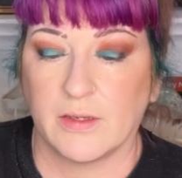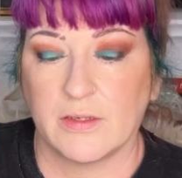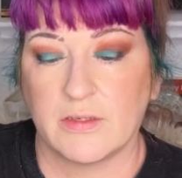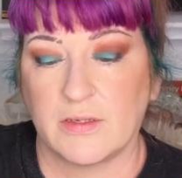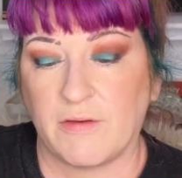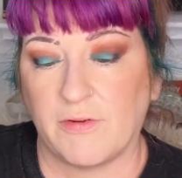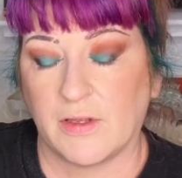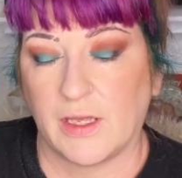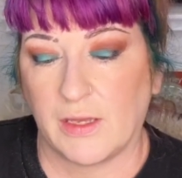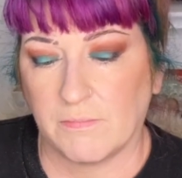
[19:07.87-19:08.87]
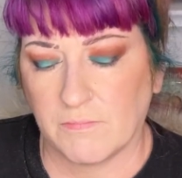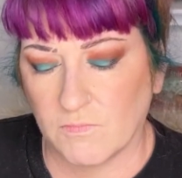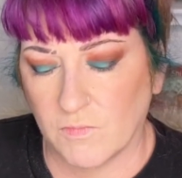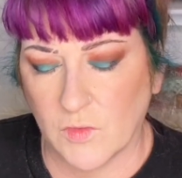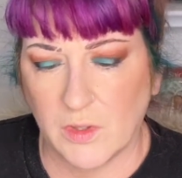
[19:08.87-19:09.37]
It's definitely,
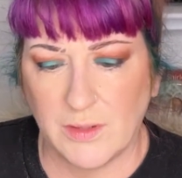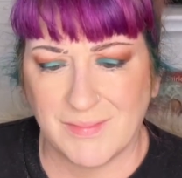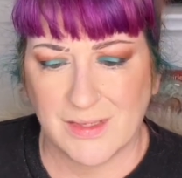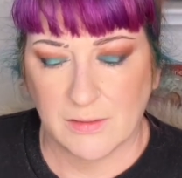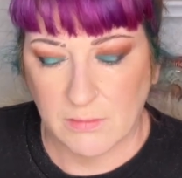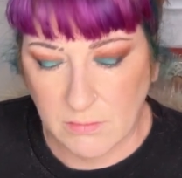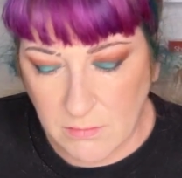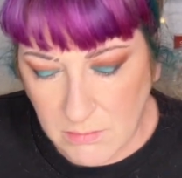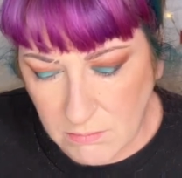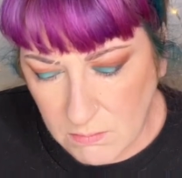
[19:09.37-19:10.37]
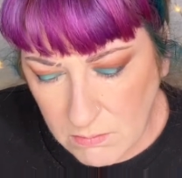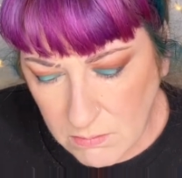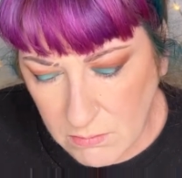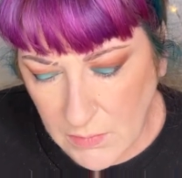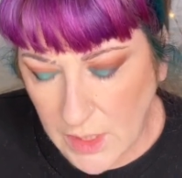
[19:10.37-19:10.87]
well,
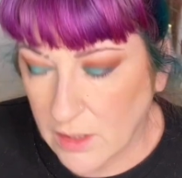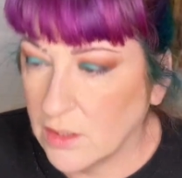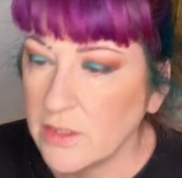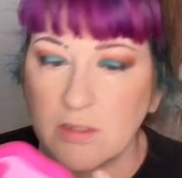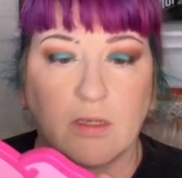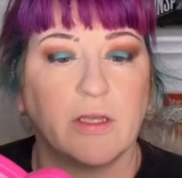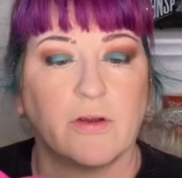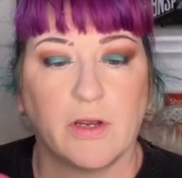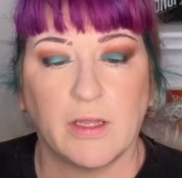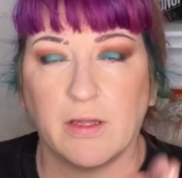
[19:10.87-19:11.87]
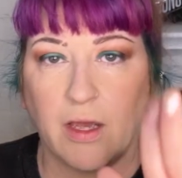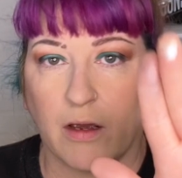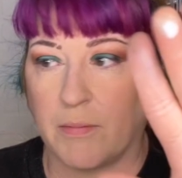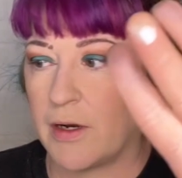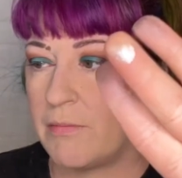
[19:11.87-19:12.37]
looks glitter in
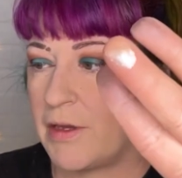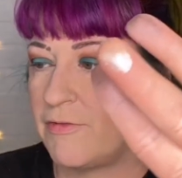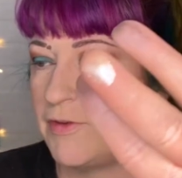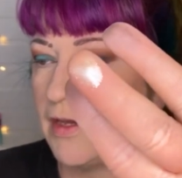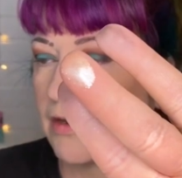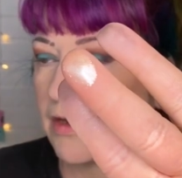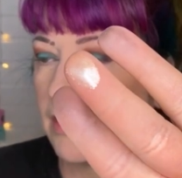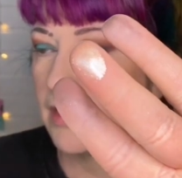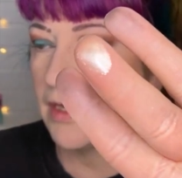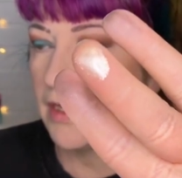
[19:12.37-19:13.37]
there, but on my finger,